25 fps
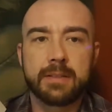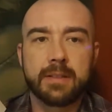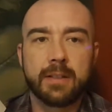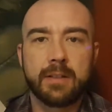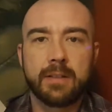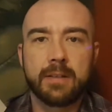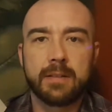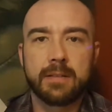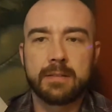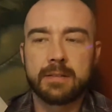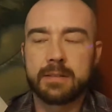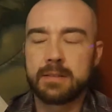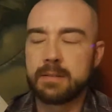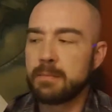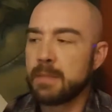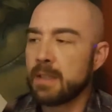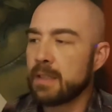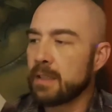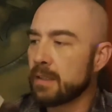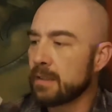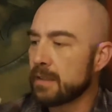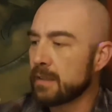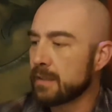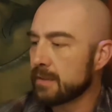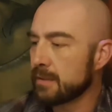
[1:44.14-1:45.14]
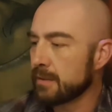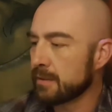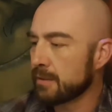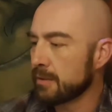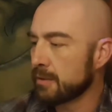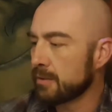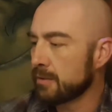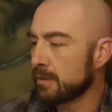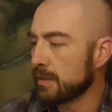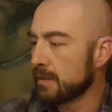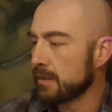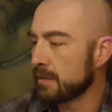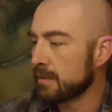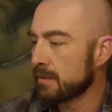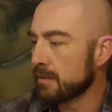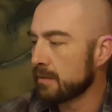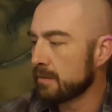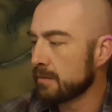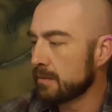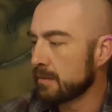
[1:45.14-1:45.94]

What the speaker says: songs, the melodies they're doing,